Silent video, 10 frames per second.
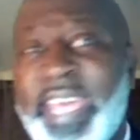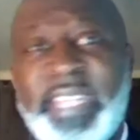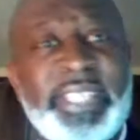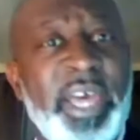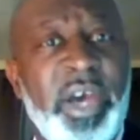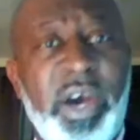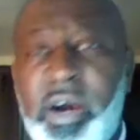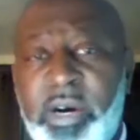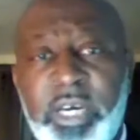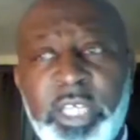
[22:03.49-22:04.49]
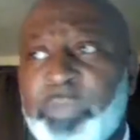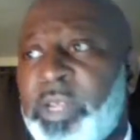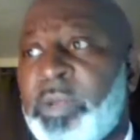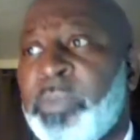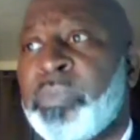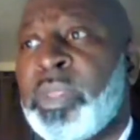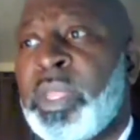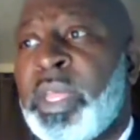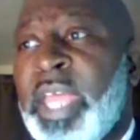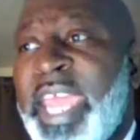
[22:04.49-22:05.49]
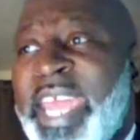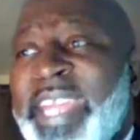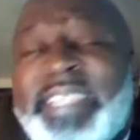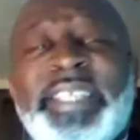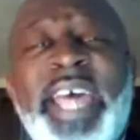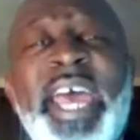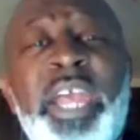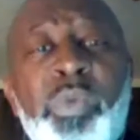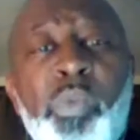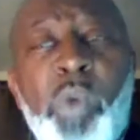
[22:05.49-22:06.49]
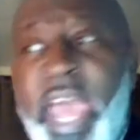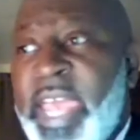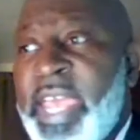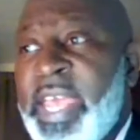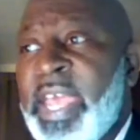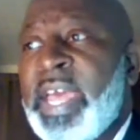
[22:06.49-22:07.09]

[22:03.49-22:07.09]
It said husband in the same way.